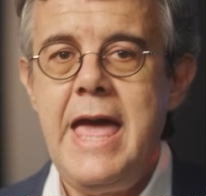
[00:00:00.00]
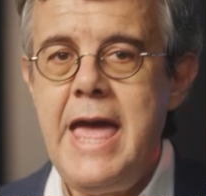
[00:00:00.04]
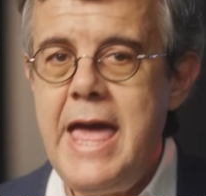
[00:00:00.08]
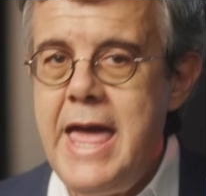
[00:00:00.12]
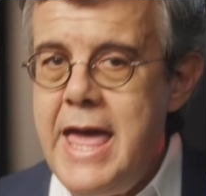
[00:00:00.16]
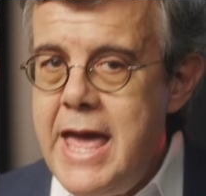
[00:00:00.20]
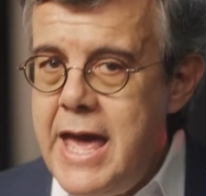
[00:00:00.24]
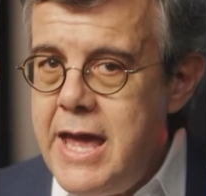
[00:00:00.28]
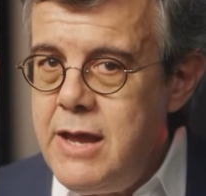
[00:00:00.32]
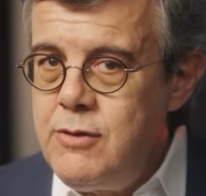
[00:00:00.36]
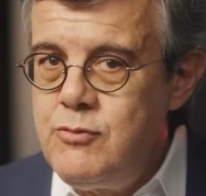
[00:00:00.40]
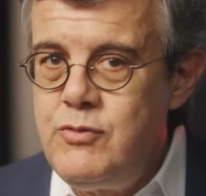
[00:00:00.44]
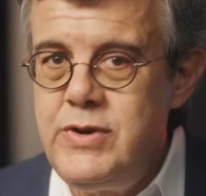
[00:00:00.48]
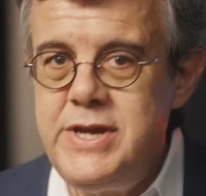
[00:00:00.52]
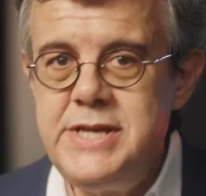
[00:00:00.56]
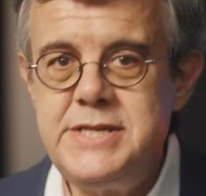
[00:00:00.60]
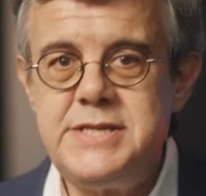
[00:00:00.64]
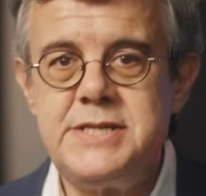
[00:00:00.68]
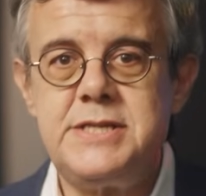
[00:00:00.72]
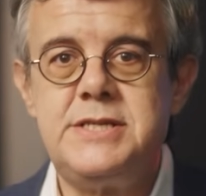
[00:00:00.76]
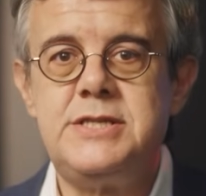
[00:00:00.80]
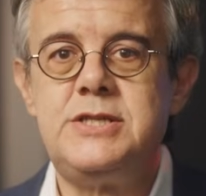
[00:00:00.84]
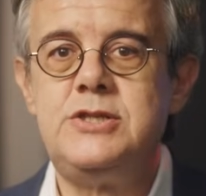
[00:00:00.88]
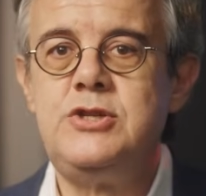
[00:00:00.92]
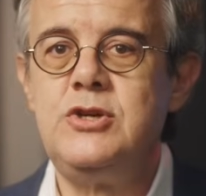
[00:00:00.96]
AI
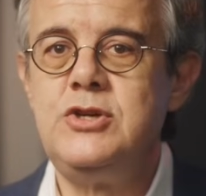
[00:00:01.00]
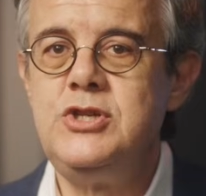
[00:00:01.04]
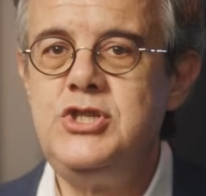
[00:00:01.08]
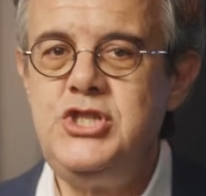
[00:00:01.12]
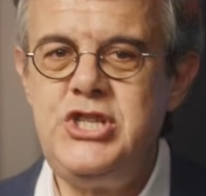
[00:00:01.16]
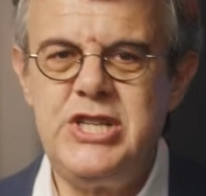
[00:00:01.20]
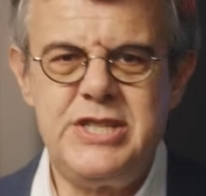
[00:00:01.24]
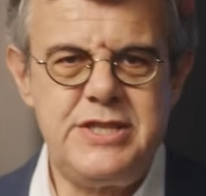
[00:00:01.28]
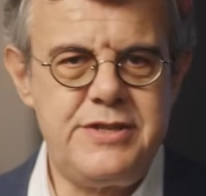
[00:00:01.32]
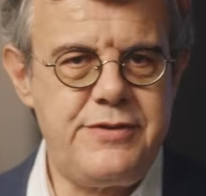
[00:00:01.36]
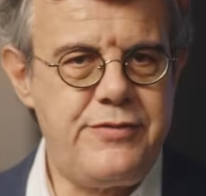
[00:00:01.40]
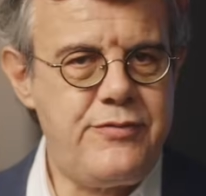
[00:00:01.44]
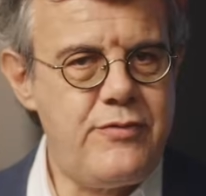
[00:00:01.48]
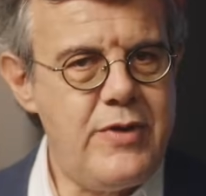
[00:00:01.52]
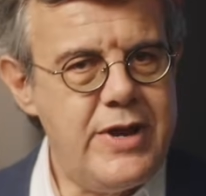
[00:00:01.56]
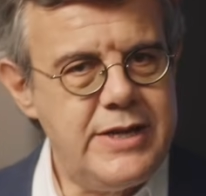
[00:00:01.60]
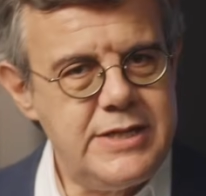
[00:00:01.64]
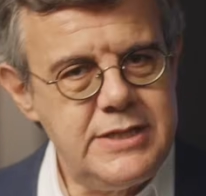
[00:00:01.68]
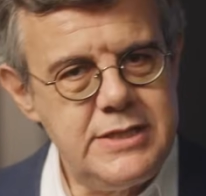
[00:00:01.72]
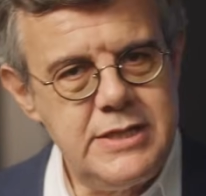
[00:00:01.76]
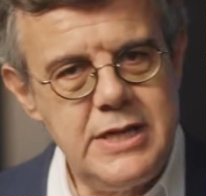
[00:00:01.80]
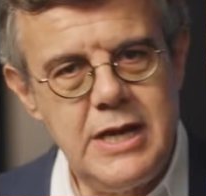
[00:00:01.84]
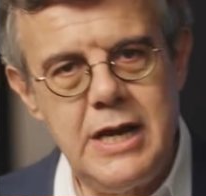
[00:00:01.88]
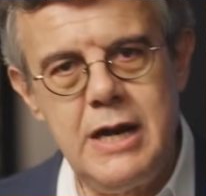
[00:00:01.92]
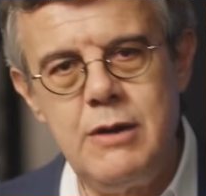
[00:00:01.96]
risks don't just
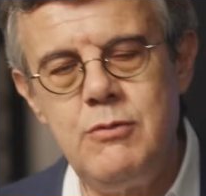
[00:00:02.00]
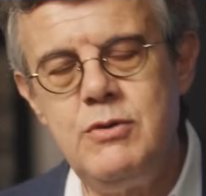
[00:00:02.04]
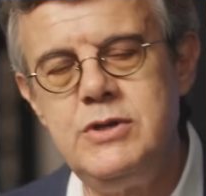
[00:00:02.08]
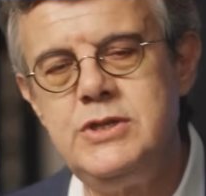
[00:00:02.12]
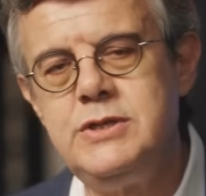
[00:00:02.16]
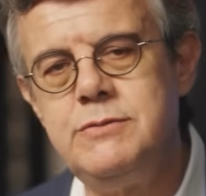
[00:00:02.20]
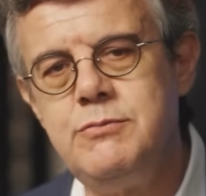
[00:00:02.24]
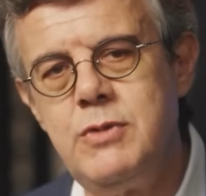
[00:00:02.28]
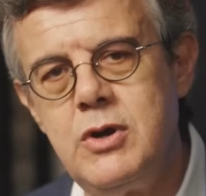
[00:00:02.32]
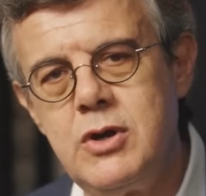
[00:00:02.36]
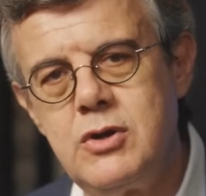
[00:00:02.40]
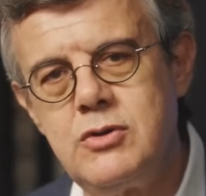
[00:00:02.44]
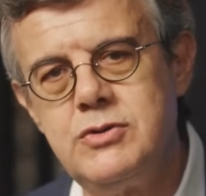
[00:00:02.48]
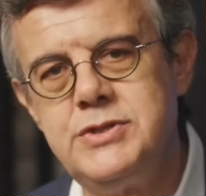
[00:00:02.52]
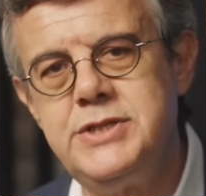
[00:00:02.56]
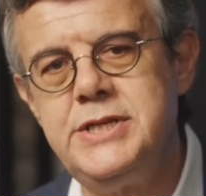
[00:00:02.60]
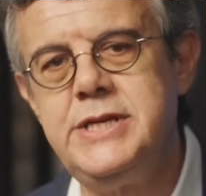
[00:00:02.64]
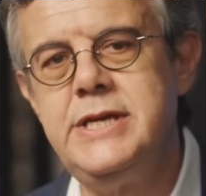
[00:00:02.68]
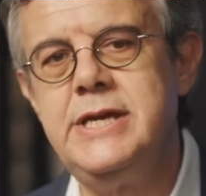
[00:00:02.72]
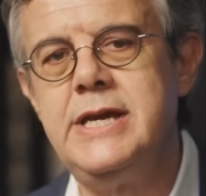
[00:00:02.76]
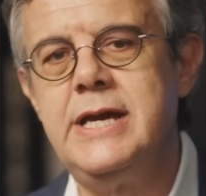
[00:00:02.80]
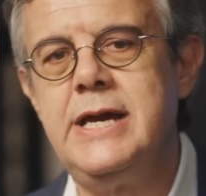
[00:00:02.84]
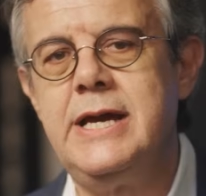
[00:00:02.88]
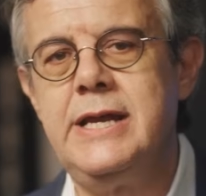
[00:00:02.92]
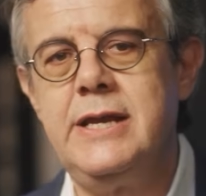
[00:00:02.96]
threaten our
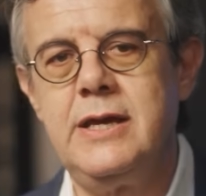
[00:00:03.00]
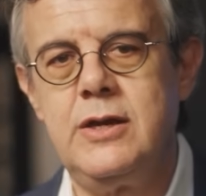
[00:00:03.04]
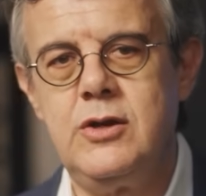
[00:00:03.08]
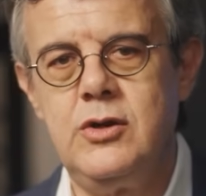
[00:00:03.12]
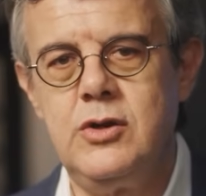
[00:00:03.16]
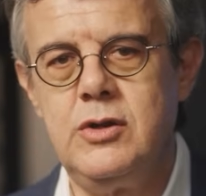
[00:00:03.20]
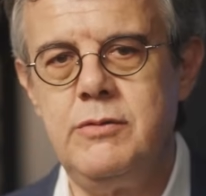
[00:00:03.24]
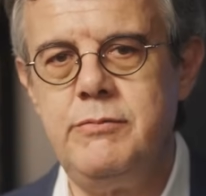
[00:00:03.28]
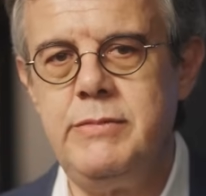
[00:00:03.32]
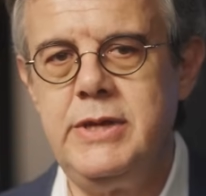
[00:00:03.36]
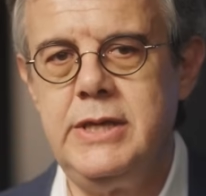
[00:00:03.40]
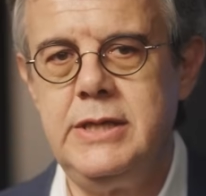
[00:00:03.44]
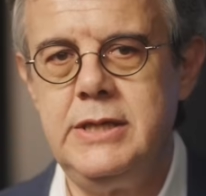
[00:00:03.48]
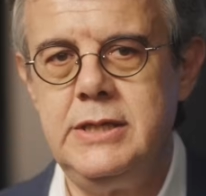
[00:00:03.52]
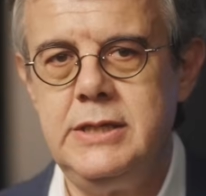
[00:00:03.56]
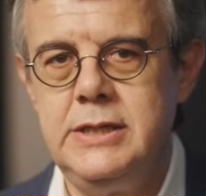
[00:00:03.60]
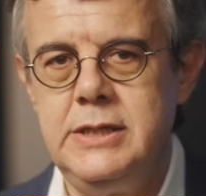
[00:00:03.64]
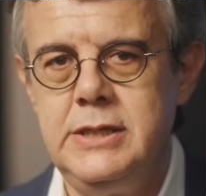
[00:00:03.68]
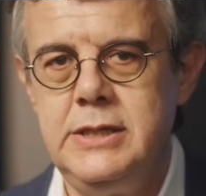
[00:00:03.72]
democracy and economy.